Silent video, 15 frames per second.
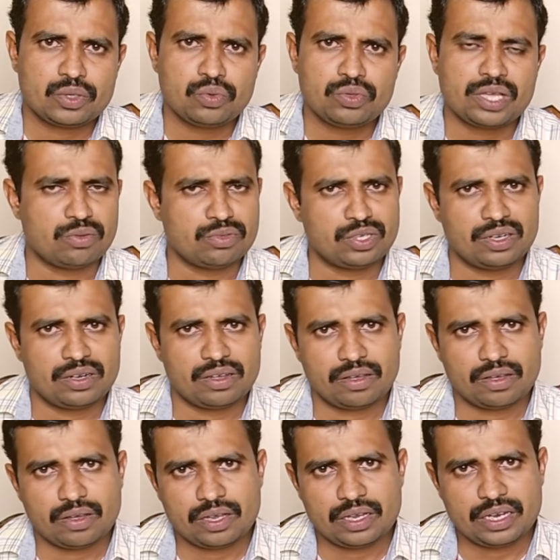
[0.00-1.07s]
2000
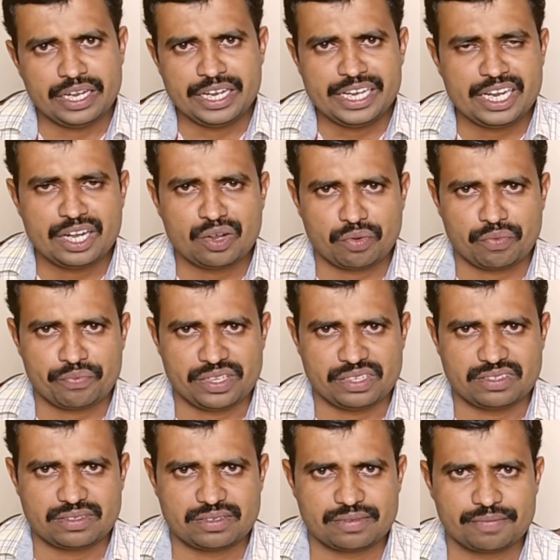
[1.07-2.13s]
Indian
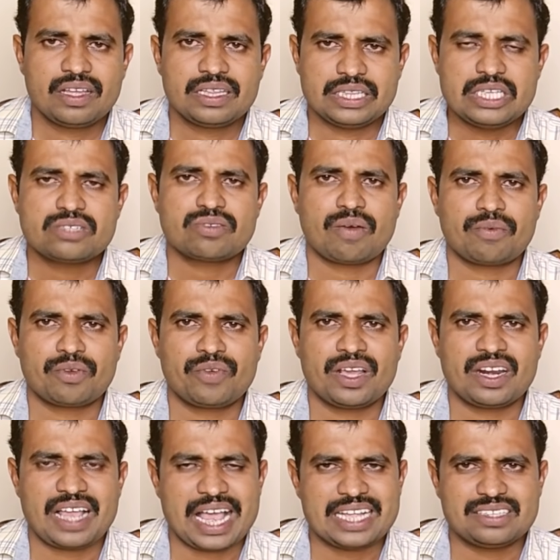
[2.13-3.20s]
rupees. This
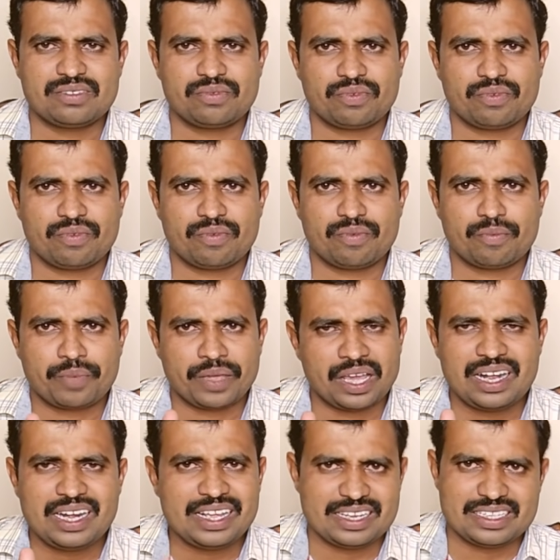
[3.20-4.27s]
software has
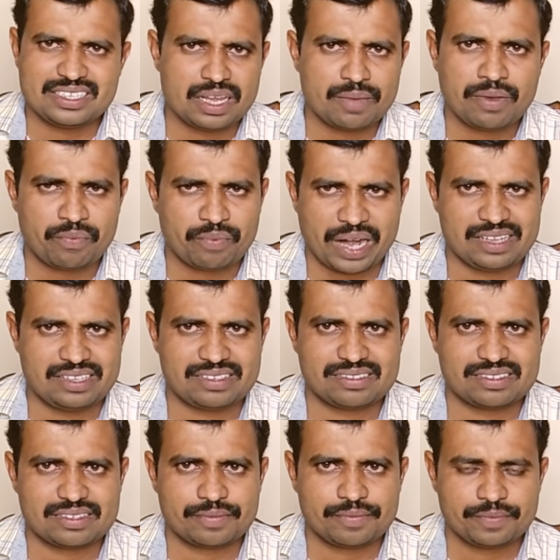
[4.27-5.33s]
fairly reasonable
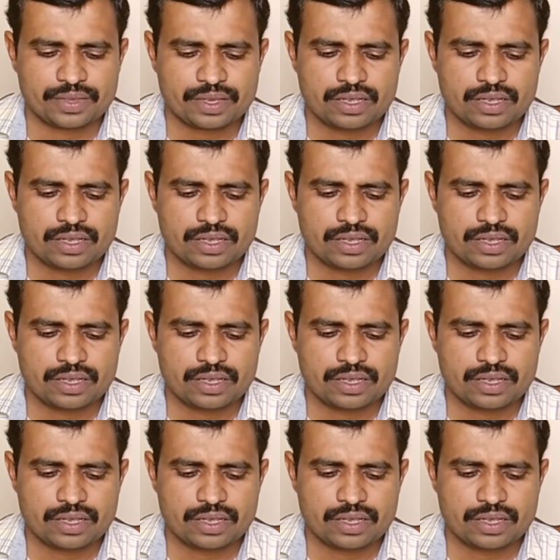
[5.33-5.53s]
price.